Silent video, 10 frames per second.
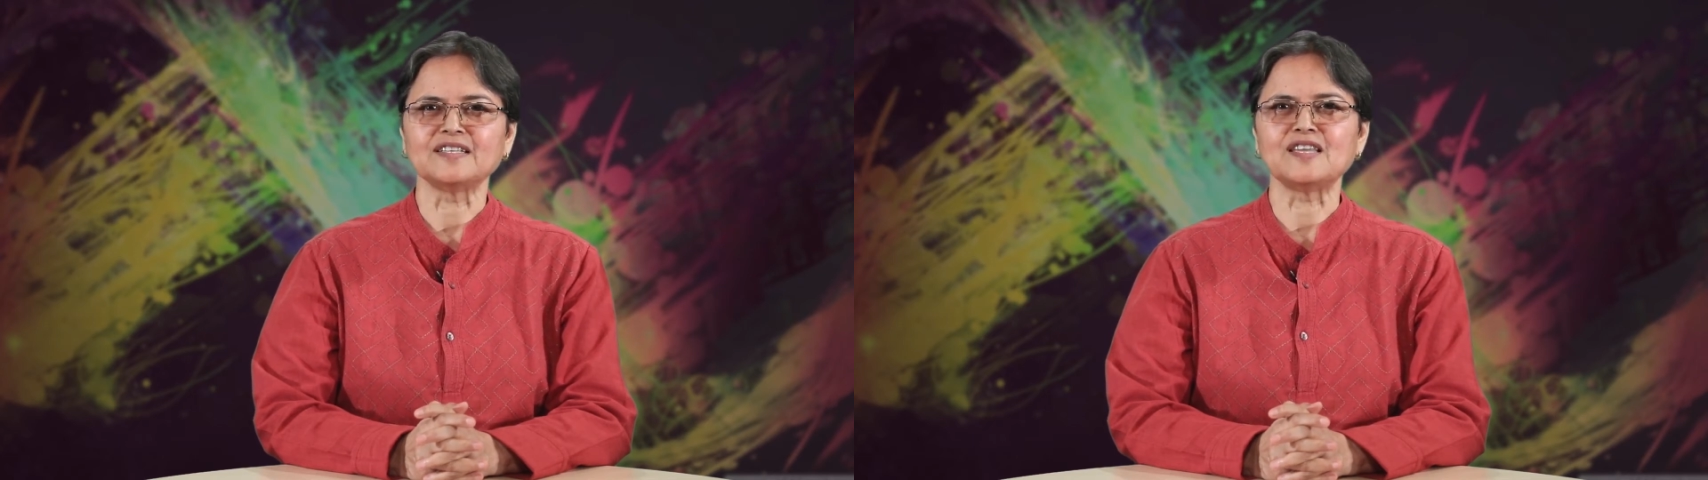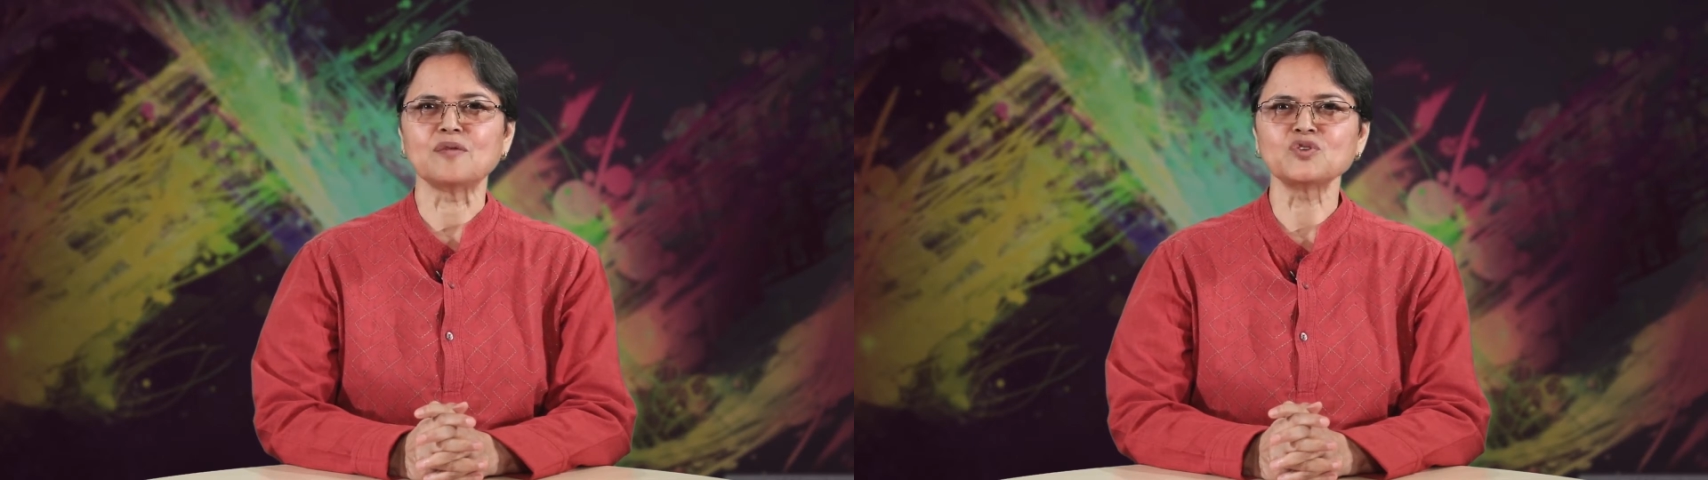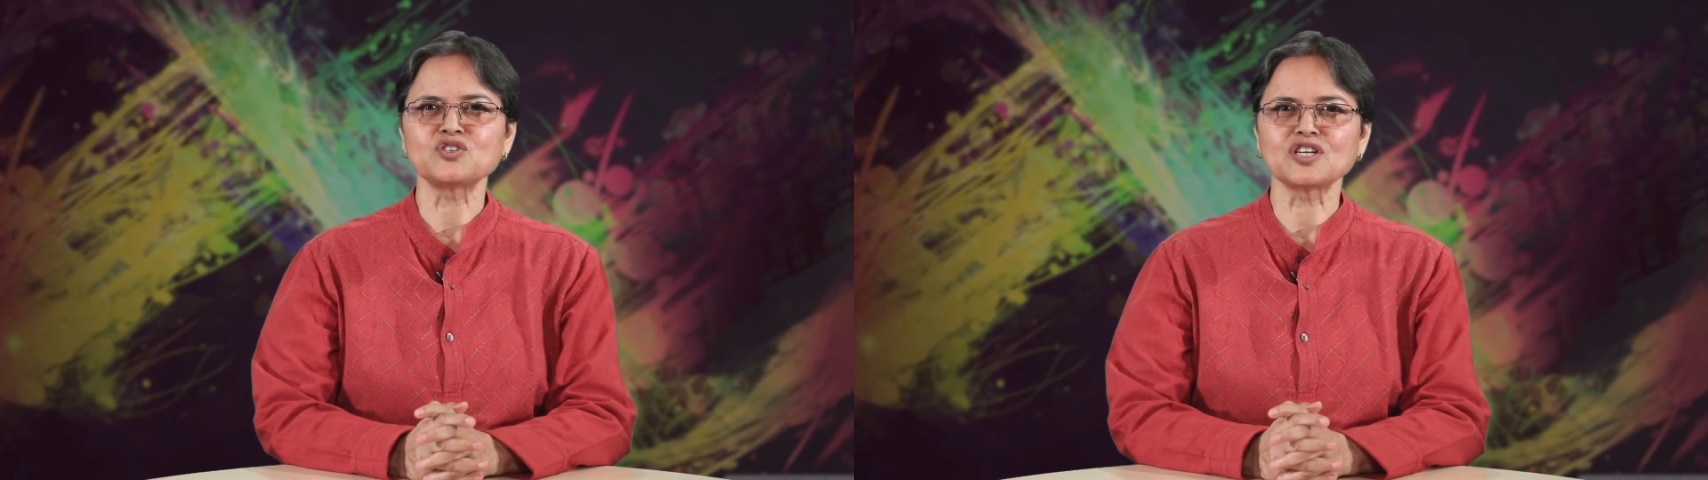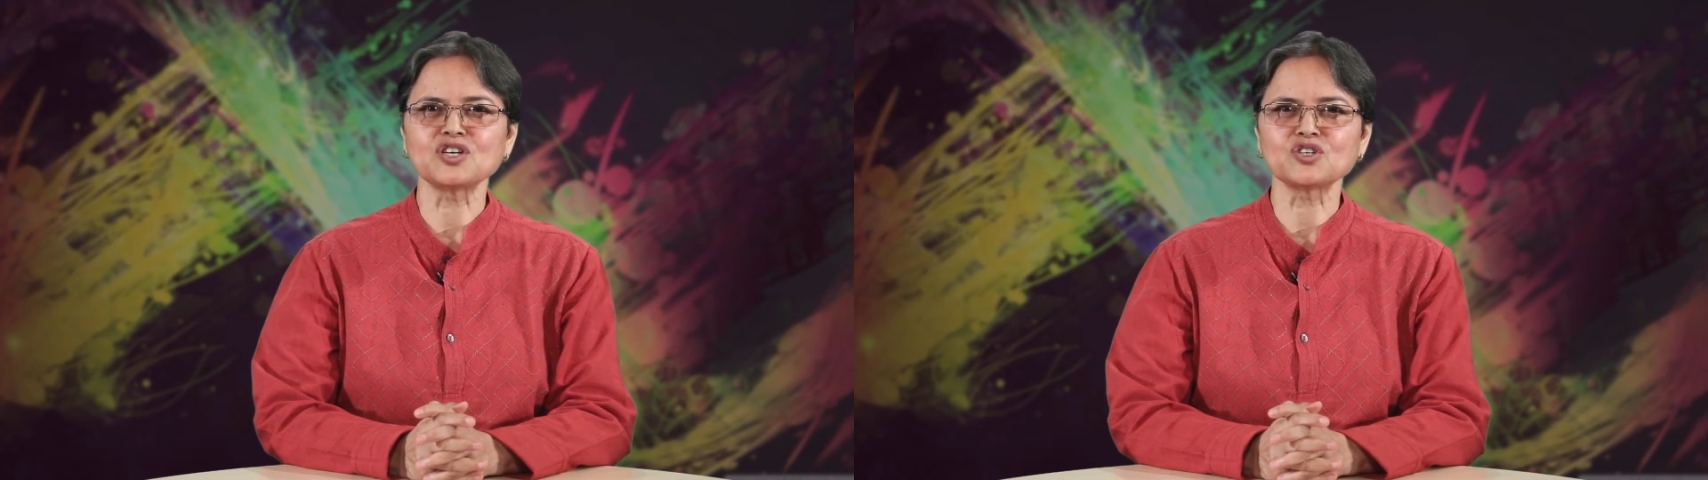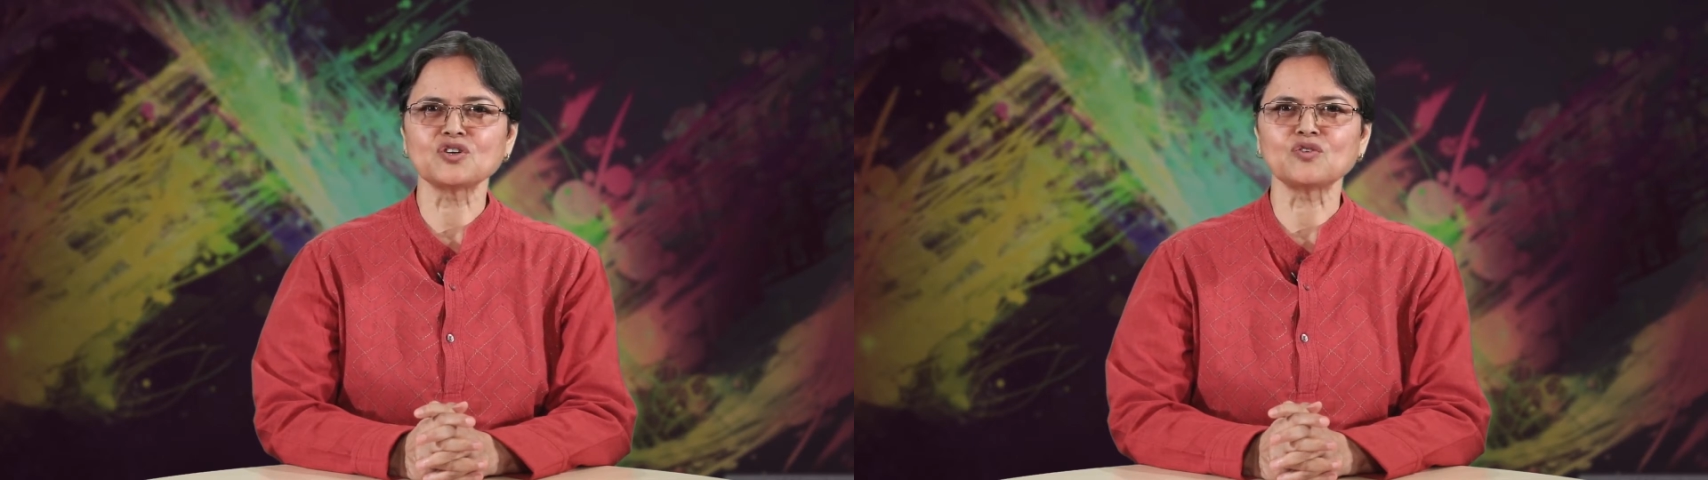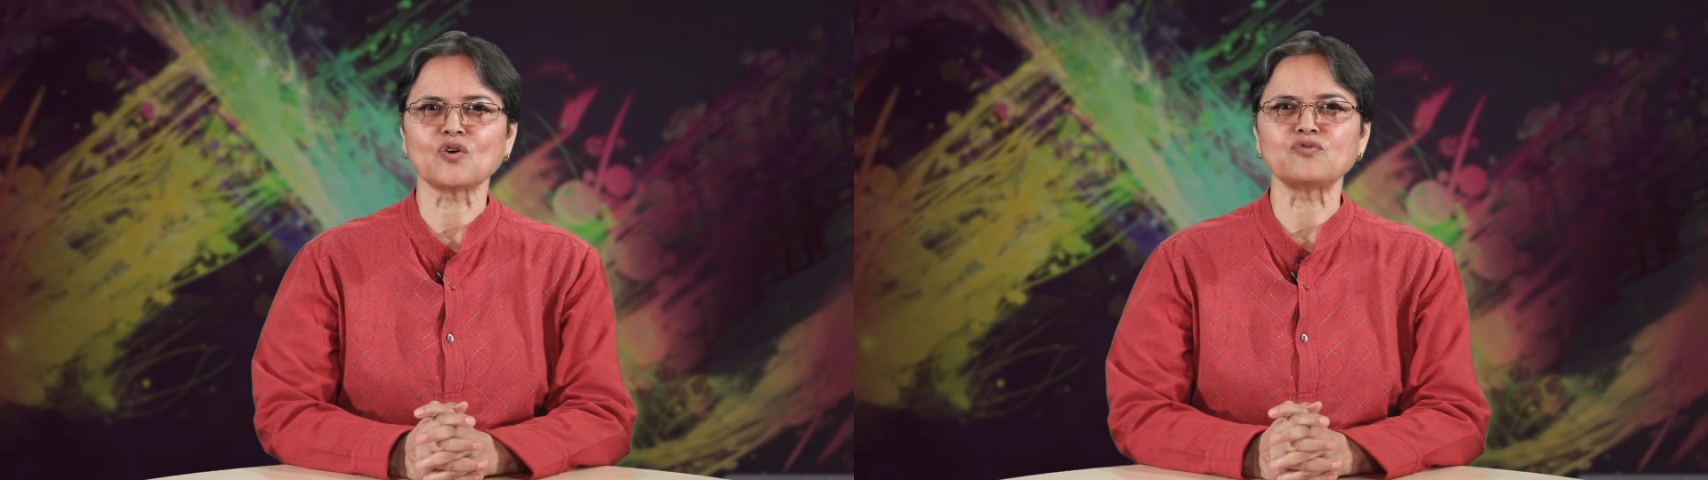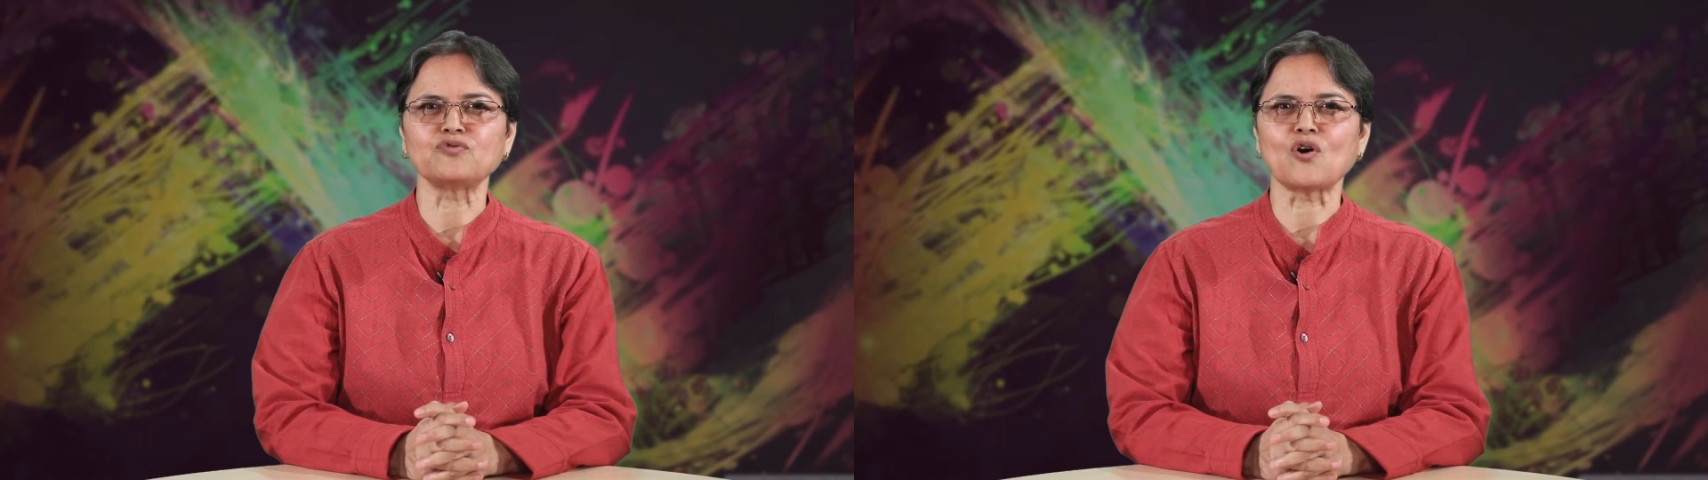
demonstration of